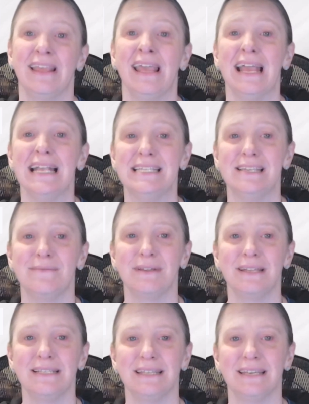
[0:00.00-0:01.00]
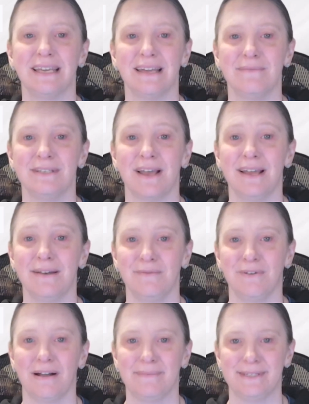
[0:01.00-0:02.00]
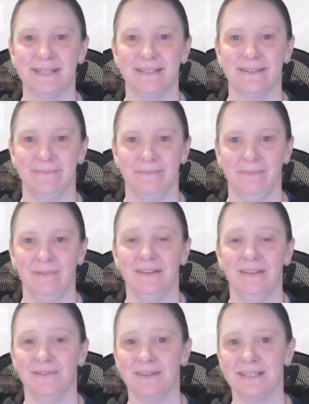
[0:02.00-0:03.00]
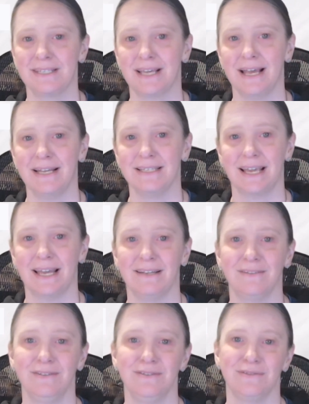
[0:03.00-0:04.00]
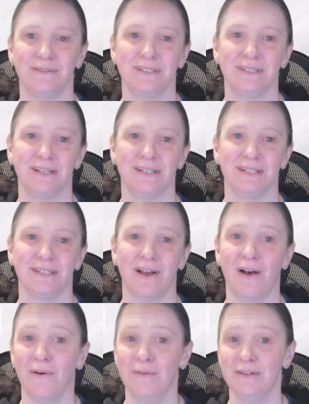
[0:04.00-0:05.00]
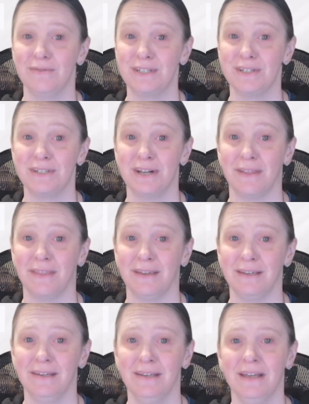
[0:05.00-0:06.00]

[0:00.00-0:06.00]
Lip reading: It simulates the game's item drop system. So in this kata, Scott includes rules such as always return nothing,